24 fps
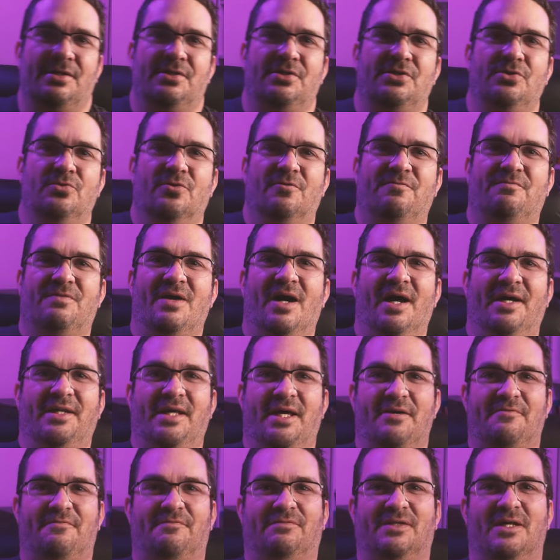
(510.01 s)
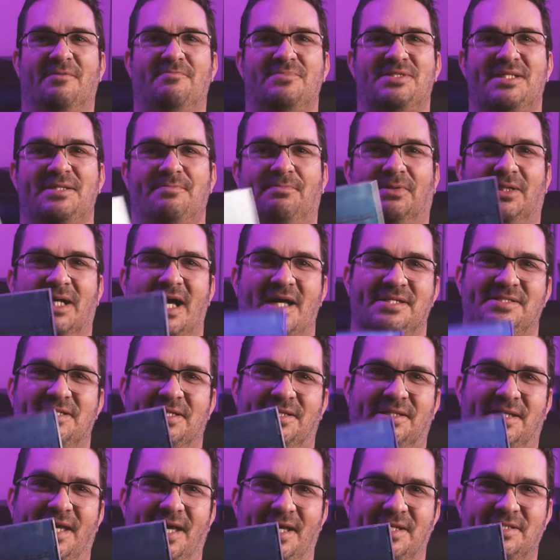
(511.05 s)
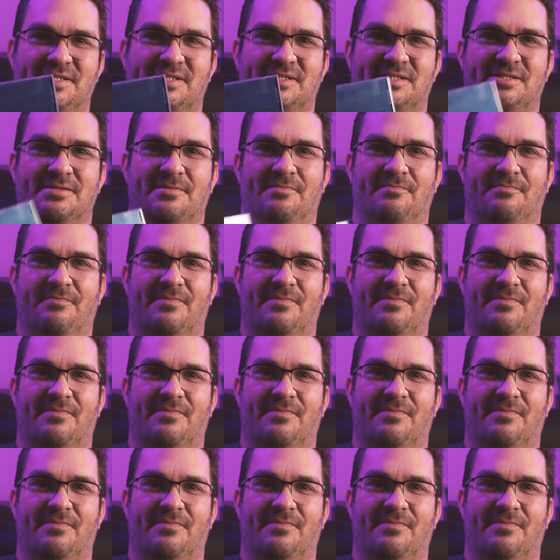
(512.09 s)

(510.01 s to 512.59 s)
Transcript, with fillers: you will find a flimsy plastic case,